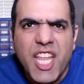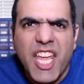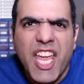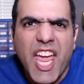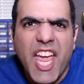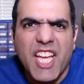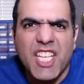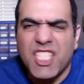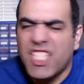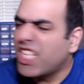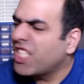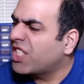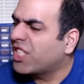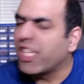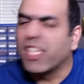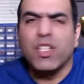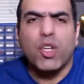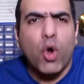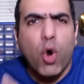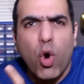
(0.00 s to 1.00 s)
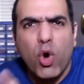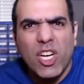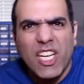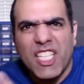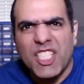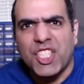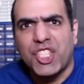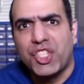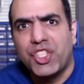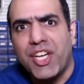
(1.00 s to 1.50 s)
They exist in
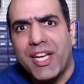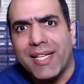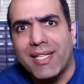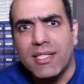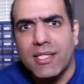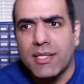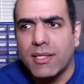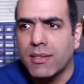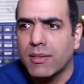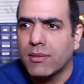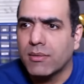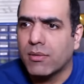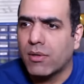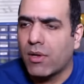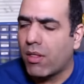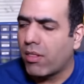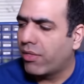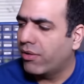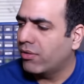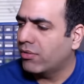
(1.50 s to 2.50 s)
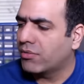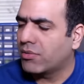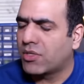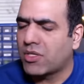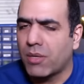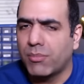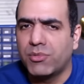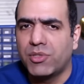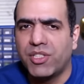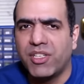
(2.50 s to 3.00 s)
cordless drills, although
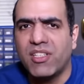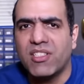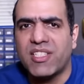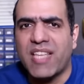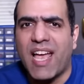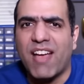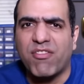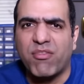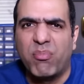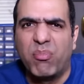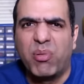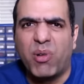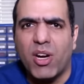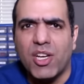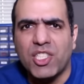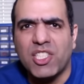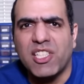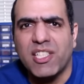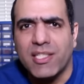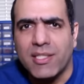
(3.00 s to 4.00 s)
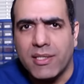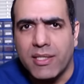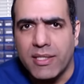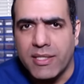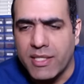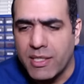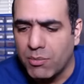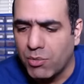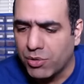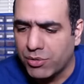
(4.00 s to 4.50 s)
some drills have brushless D
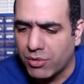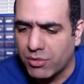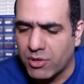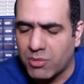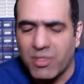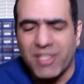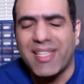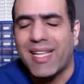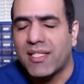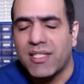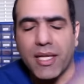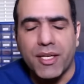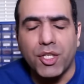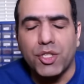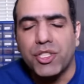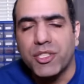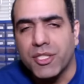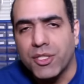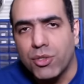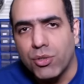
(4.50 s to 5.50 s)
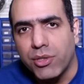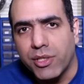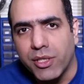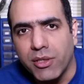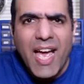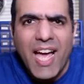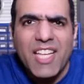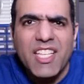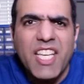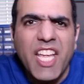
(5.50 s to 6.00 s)
C motors, but that's another
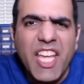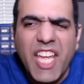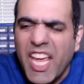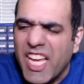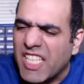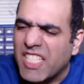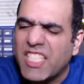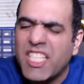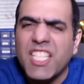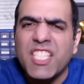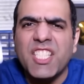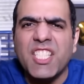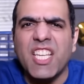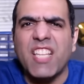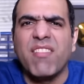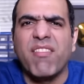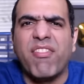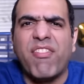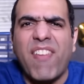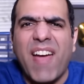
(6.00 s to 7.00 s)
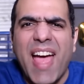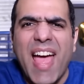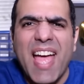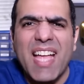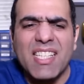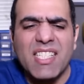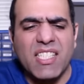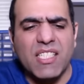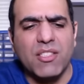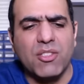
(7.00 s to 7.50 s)
story. And they exist in
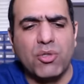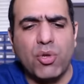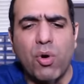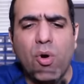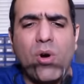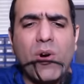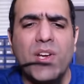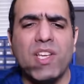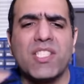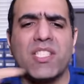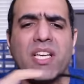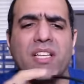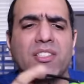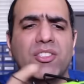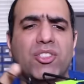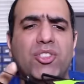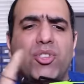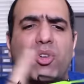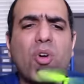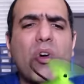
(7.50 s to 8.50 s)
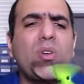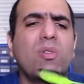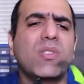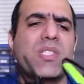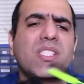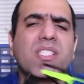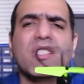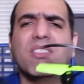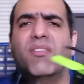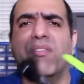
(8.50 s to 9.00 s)
fans and toys and
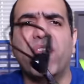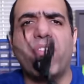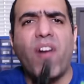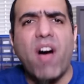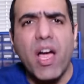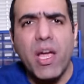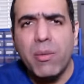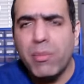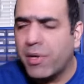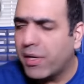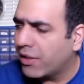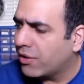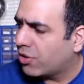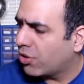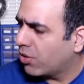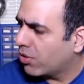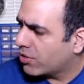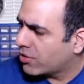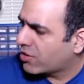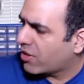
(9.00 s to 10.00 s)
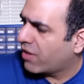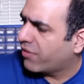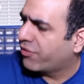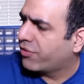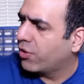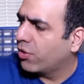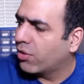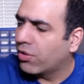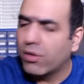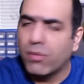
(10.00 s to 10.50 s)
drones and vibrators of
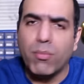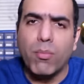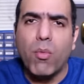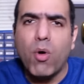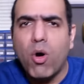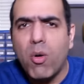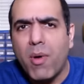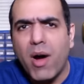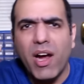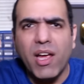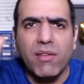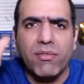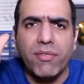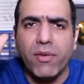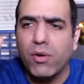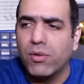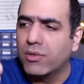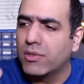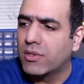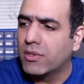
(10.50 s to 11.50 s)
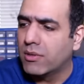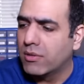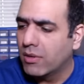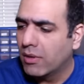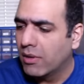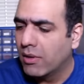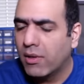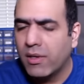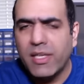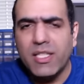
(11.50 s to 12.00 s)
your mobile phones.
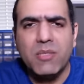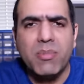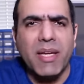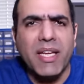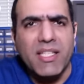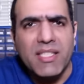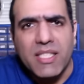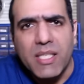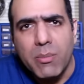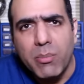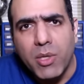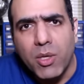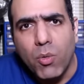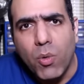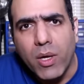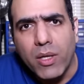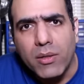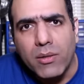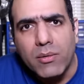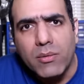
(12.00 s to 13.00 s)
Let's make a simple one.